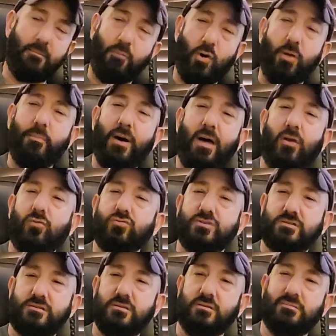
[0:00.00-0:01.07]
bought a bottle
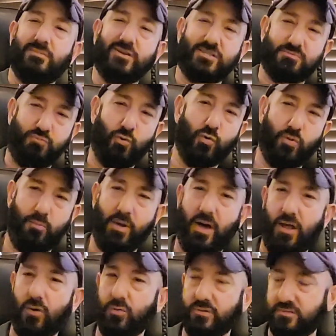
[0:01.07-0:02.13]
just to explore the
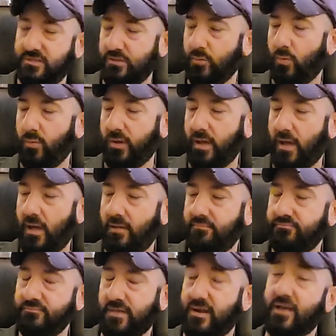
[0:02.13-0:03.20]
bottle and see what we got,
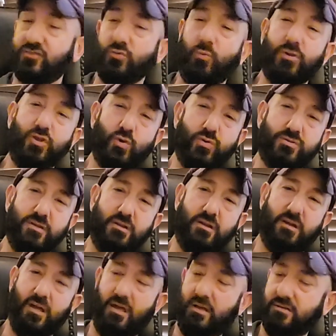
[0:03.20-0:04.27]
and that's what we're doing today,
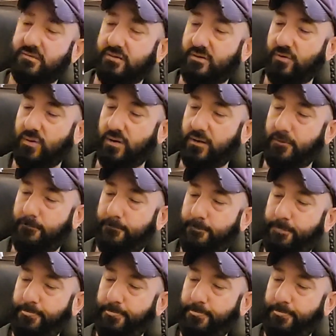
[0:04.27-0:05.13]
guys. So